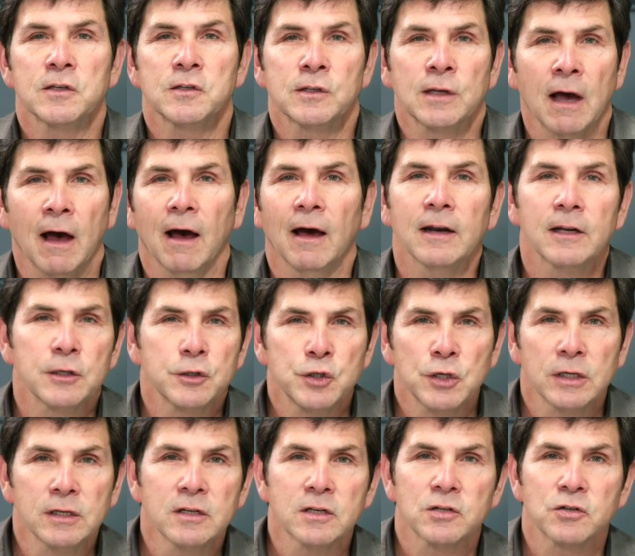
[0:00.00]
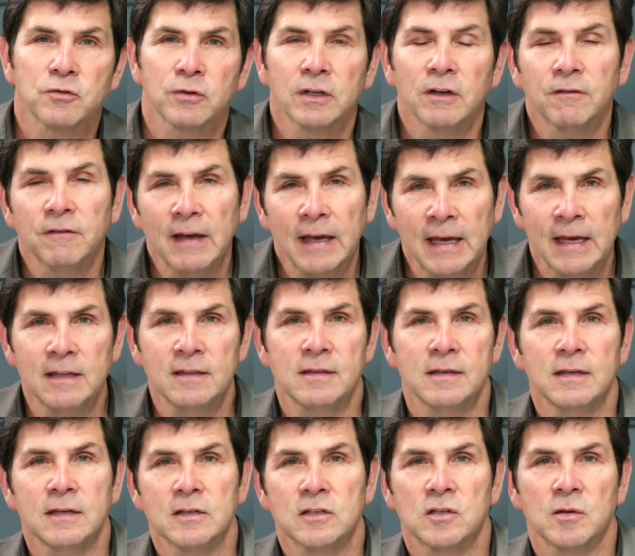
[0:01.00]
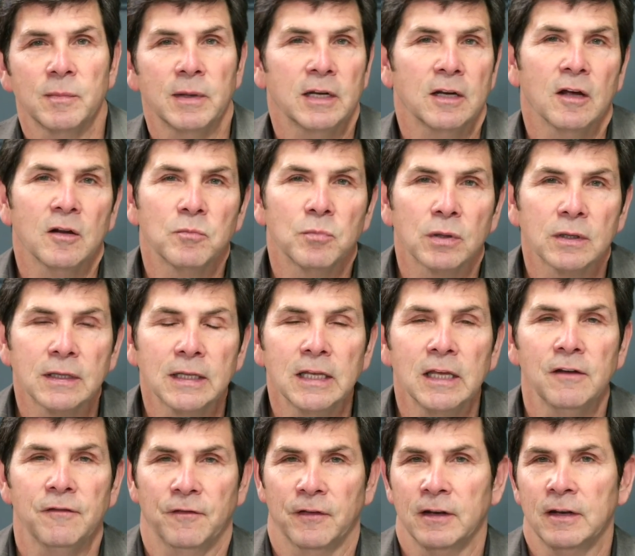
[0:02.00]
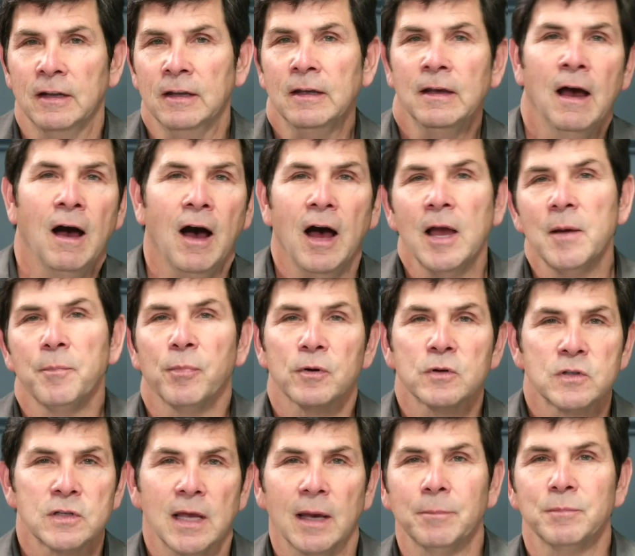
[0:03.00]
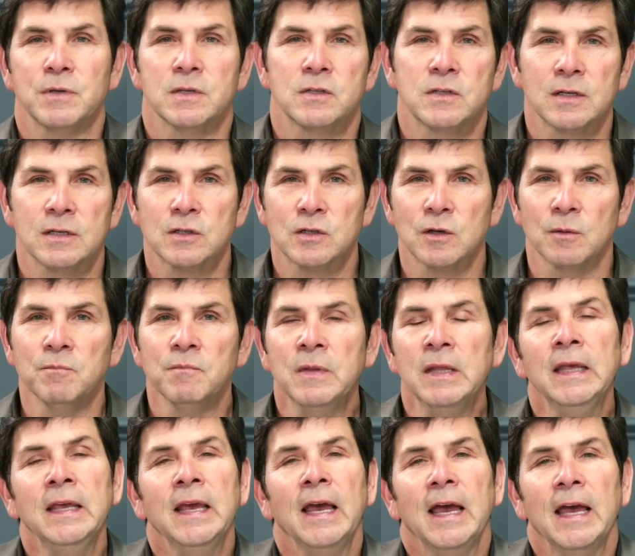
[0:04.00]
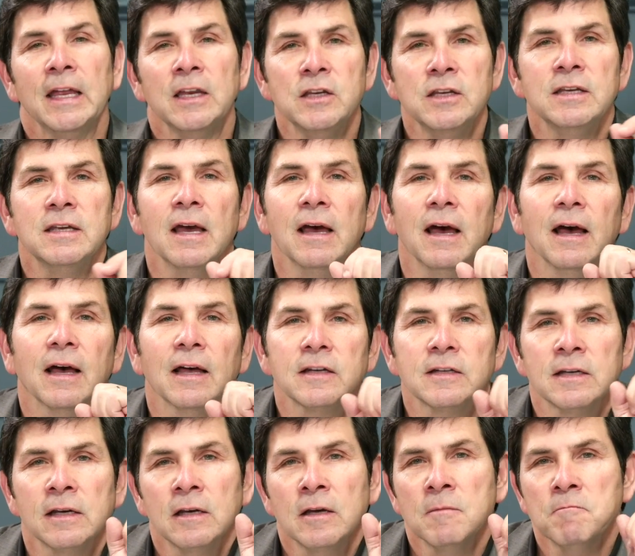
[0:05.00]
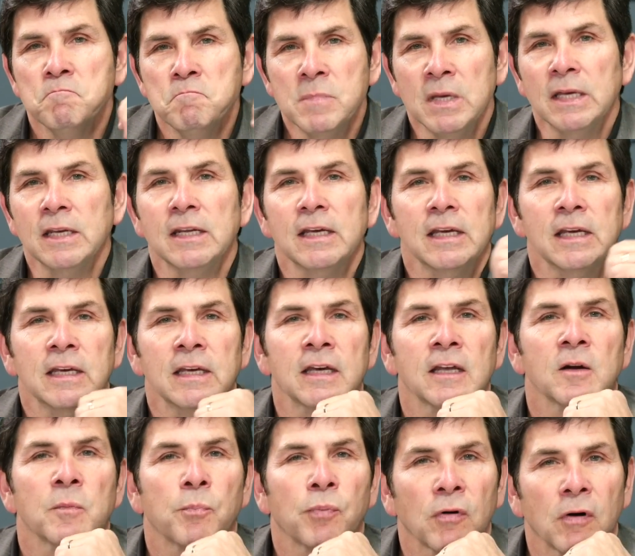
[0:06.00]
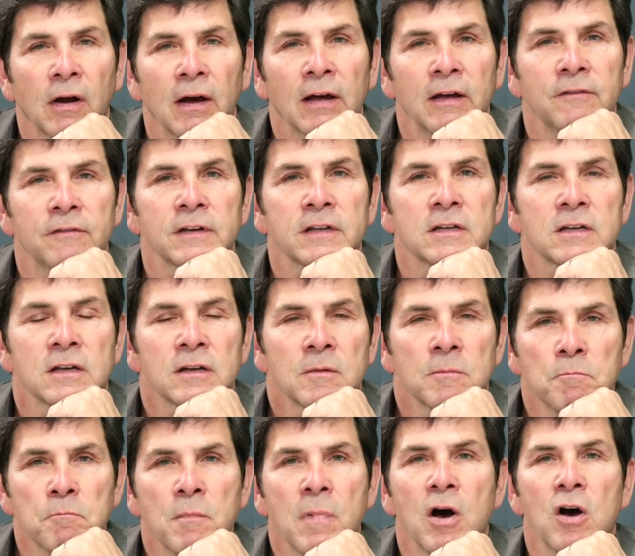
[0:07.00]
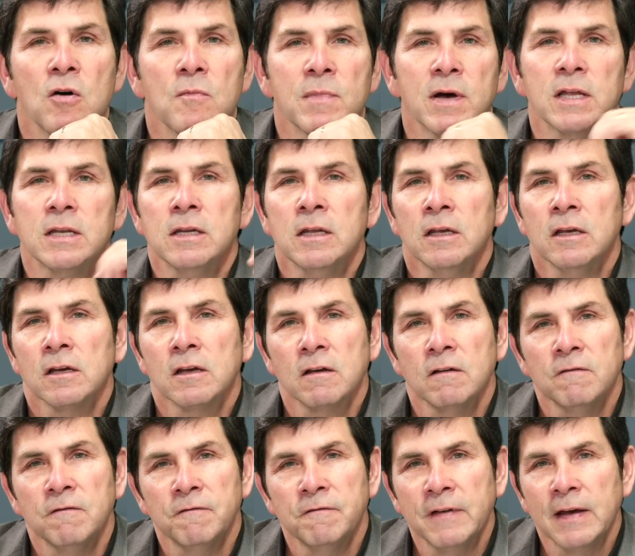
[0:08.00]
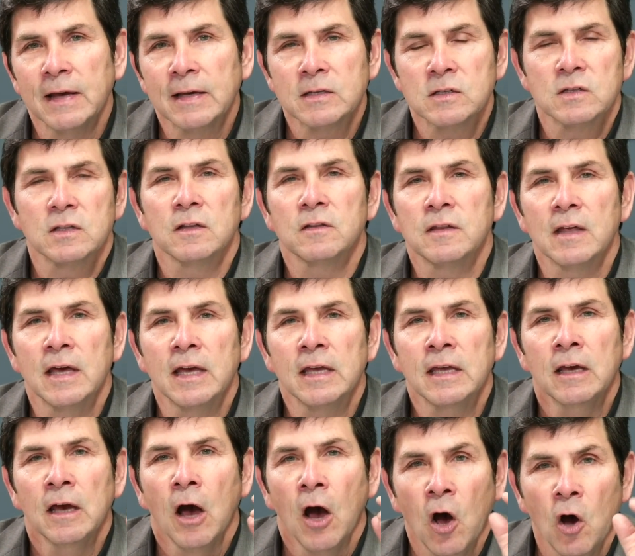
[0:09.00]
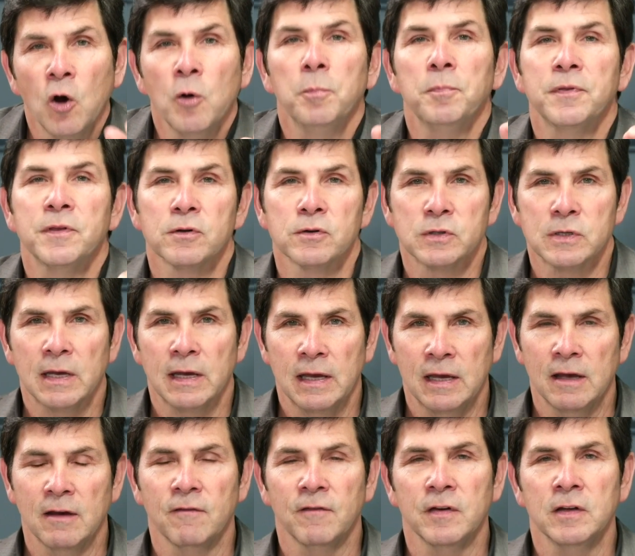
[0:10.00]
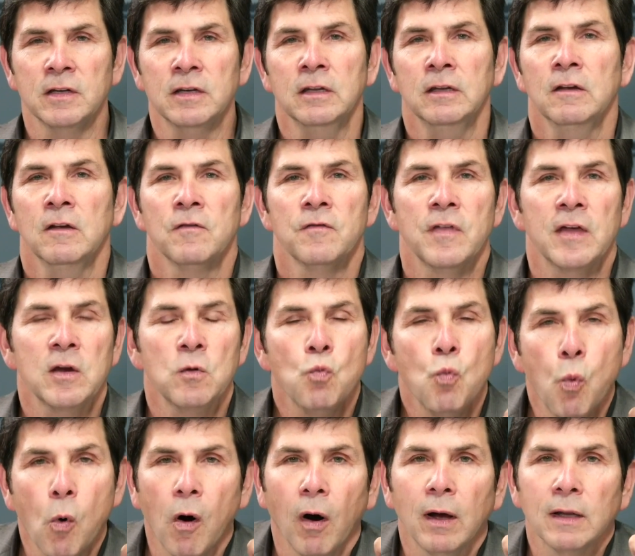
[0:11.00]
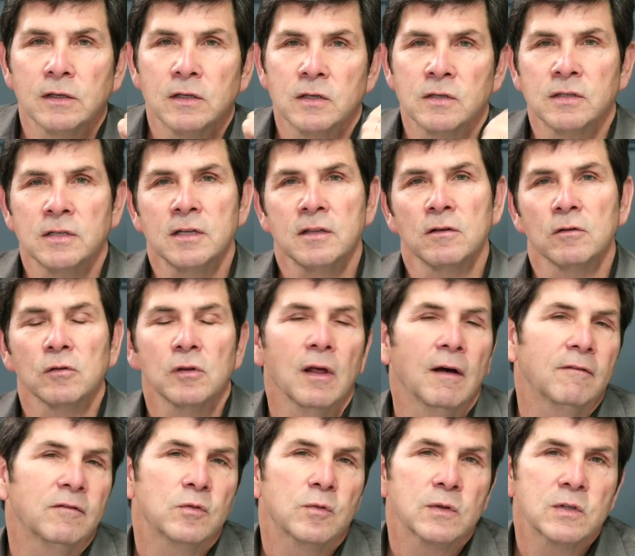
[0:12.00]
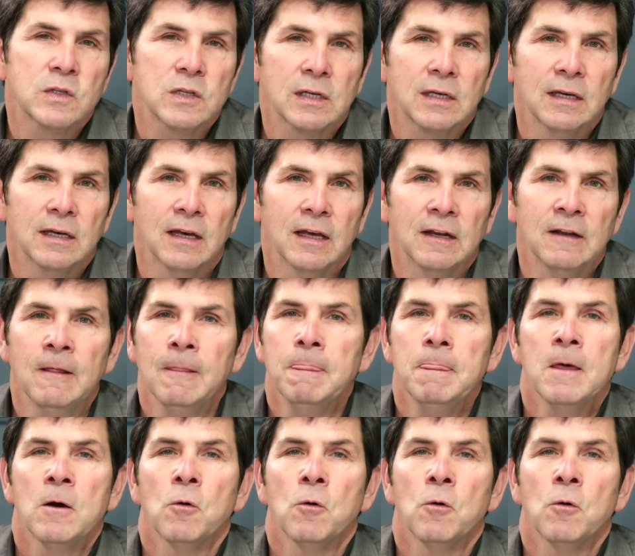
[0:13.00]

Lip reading: this cottage industry of atheism and unbelief and hyper-skepticism, and yet many in a private moment confess that they hope there's a heaven, they want to see their loved ones again.